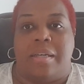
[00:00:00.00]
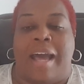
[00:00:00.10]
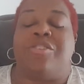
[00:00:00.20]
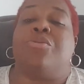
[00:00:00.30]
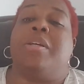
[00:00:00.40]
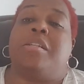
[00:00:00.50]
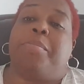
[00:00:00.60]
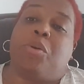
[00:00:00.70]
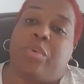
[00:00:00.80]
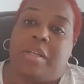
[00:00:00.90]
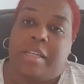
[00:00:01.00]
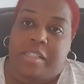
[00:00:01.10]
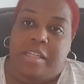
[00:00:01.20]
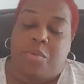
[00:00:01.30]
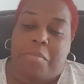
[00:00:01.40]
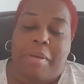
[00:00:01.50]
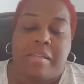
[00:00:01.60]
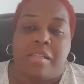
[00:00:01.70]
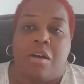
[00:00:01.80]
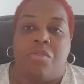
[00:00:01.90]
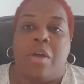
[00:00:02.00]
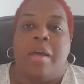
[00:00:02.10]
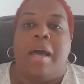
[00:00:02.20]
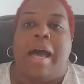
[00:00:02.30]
I do need to be realistic with myself.